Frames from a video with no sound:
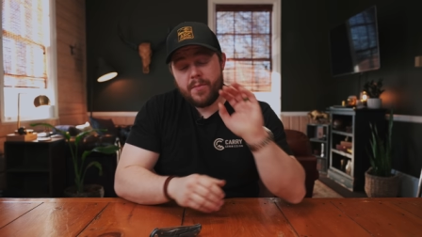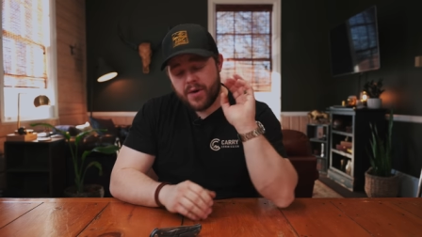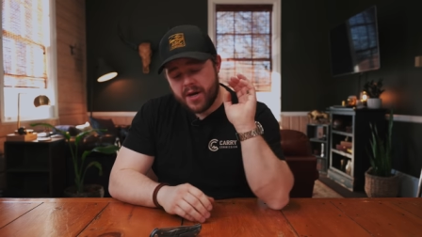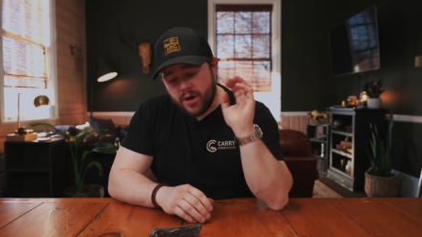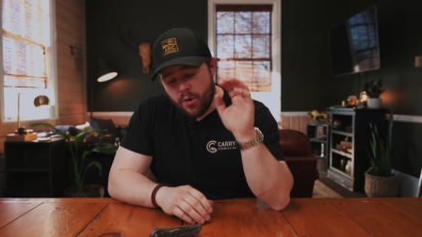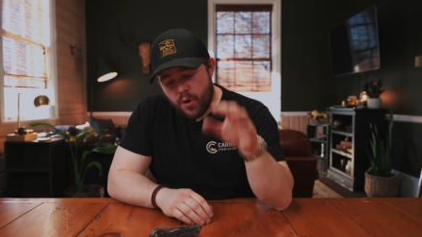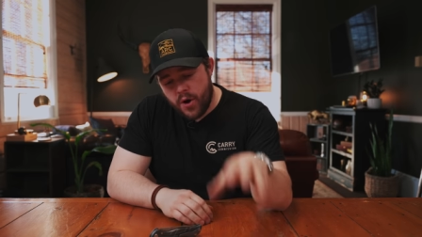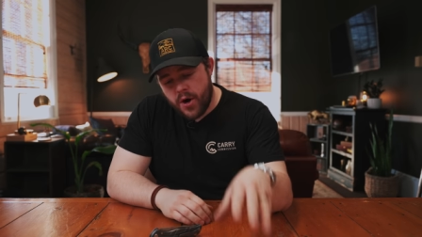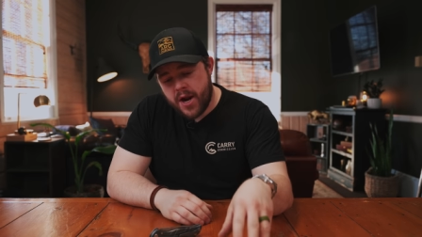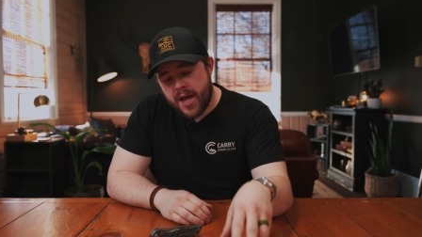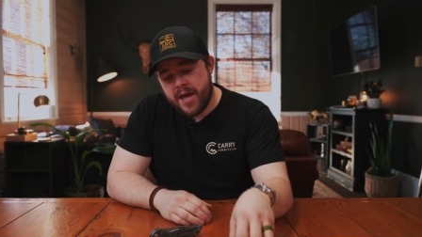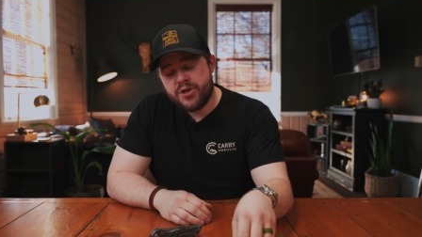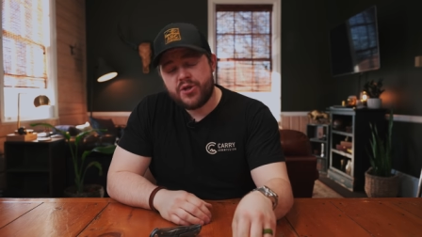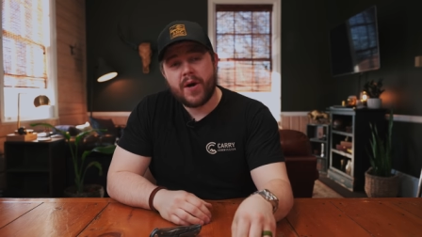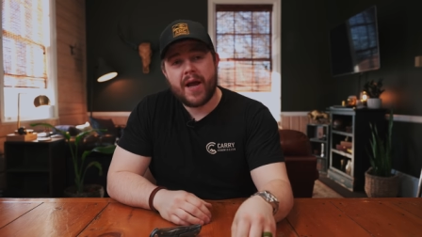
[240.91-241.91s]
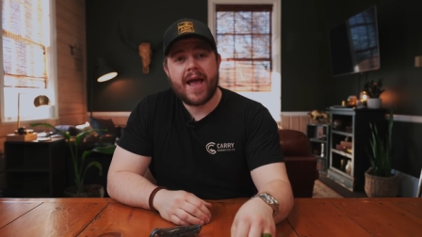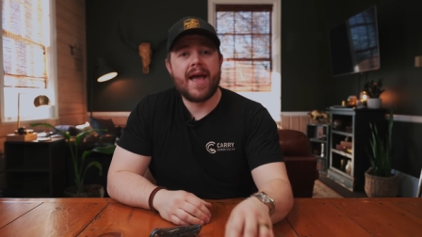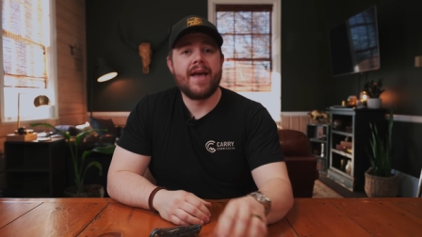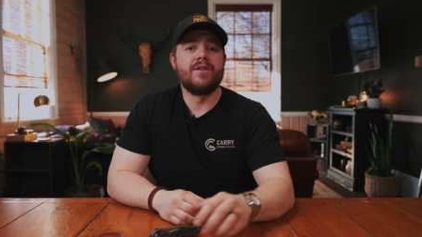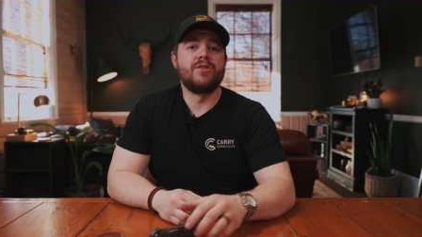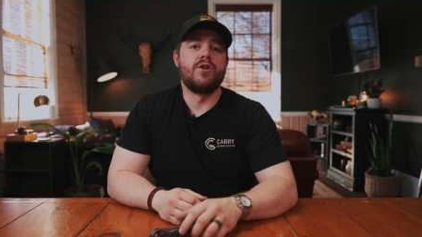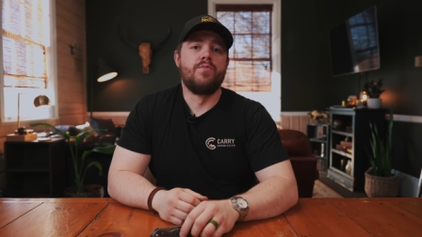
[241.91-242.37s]
But in order to get your
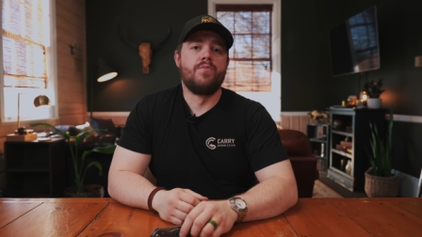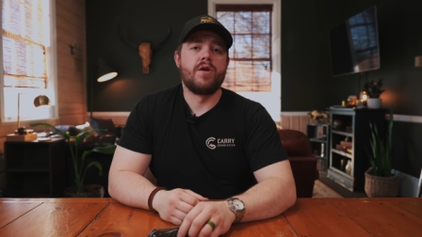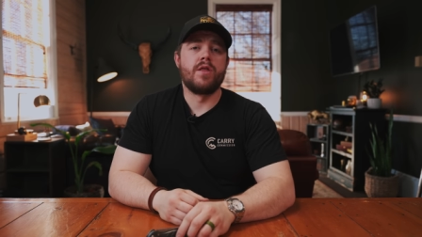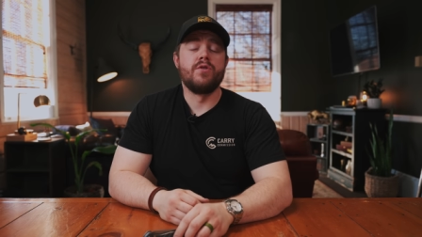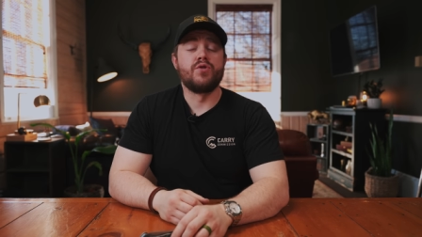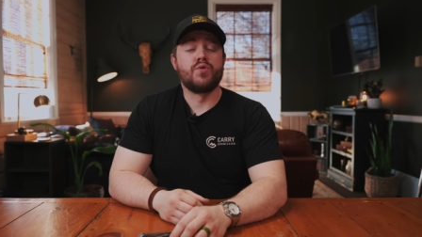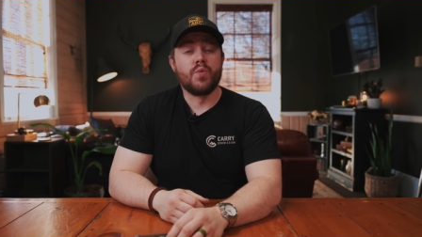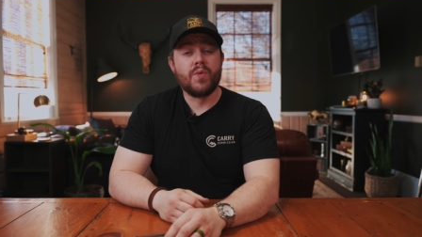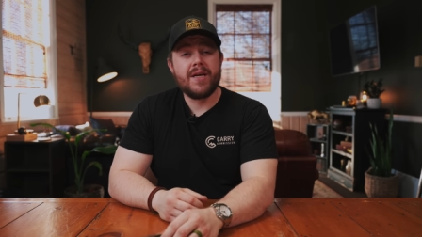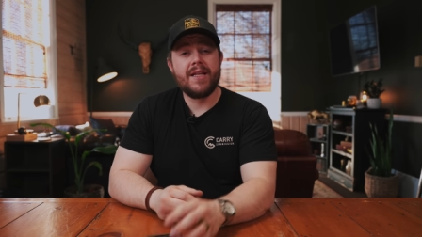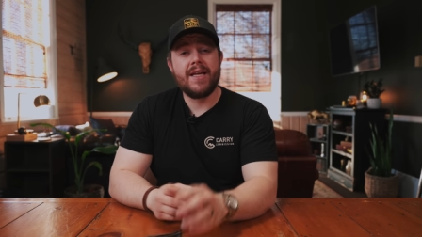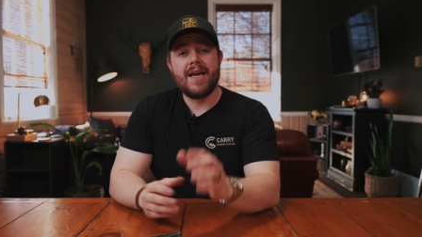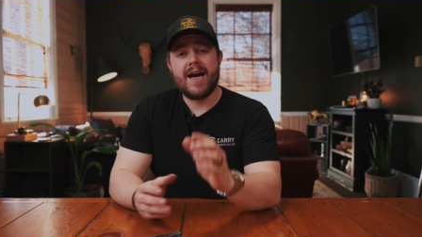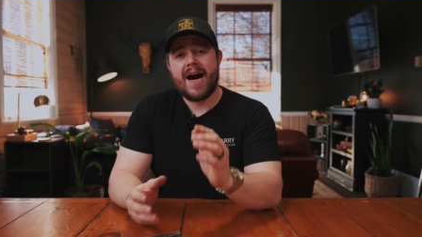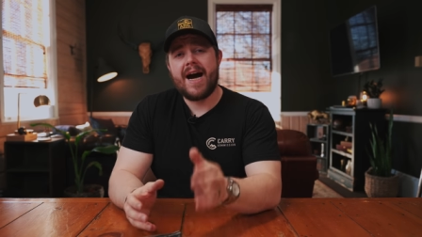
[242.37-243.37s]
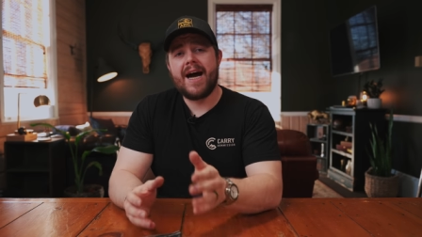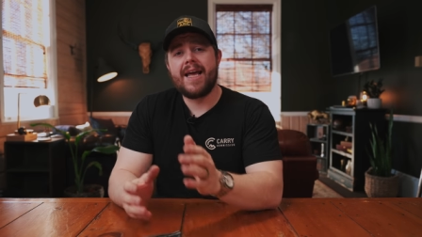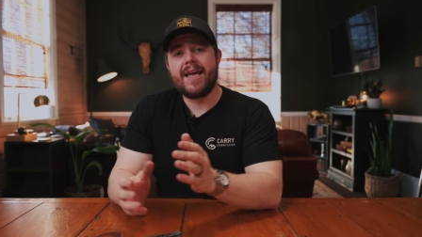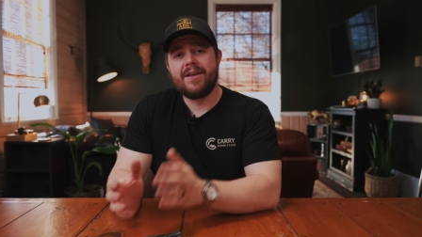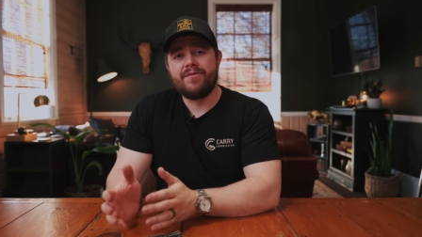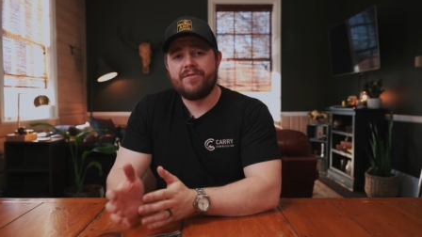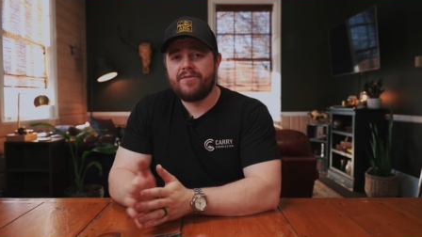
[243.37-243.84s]
hands on one of those really
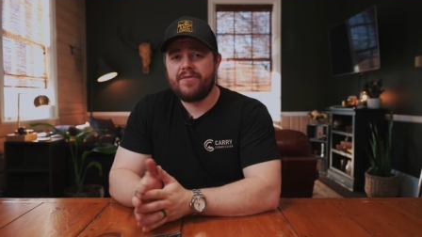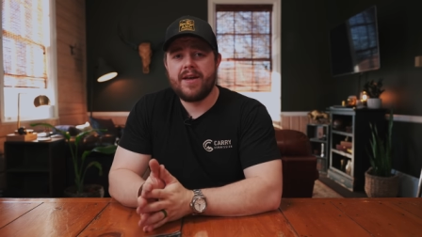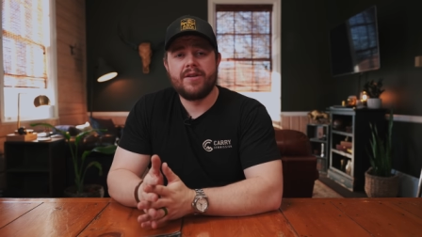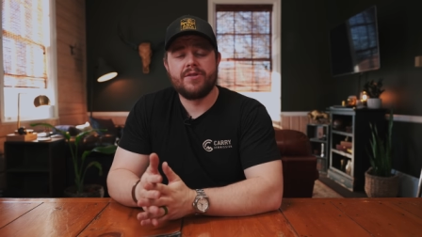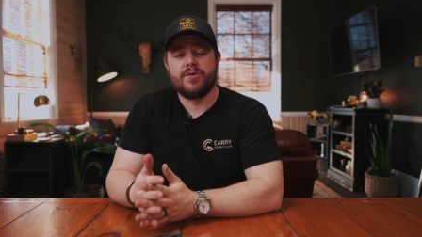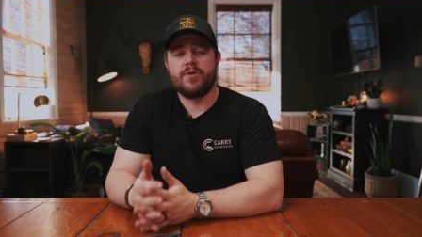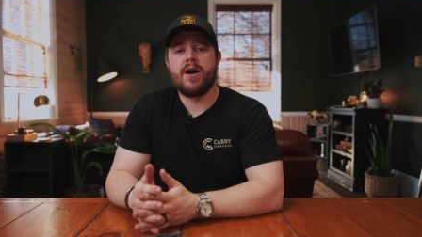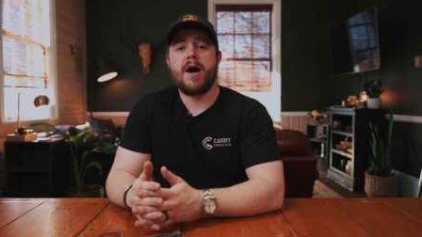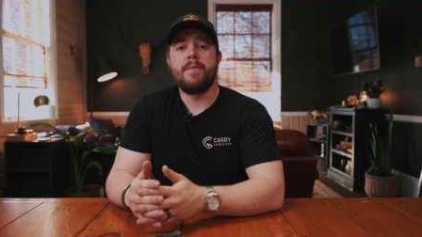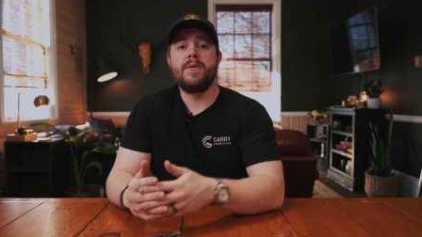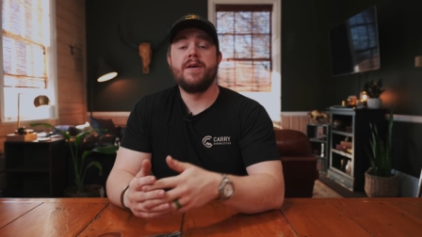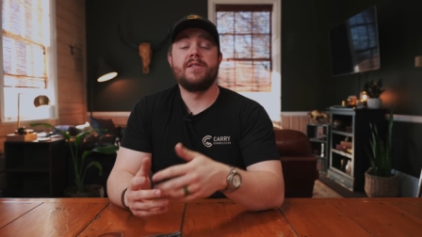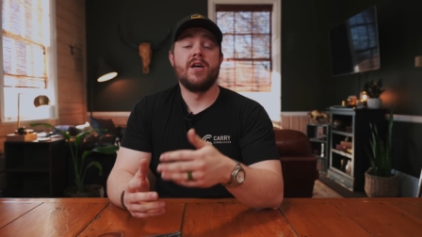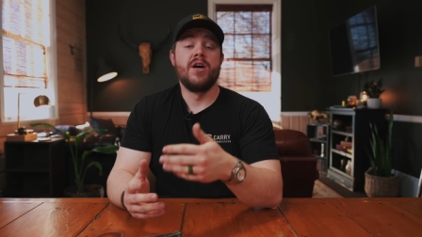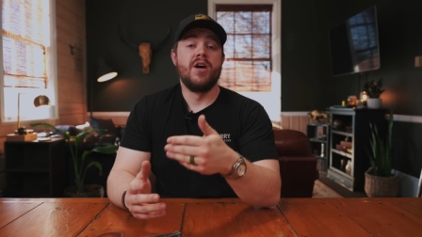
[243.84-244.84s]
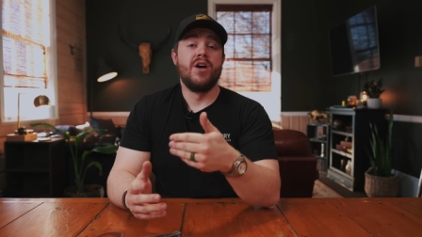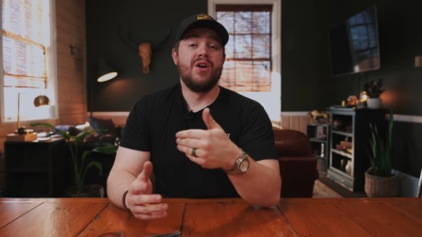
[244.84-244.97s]
high-end fakes or copies,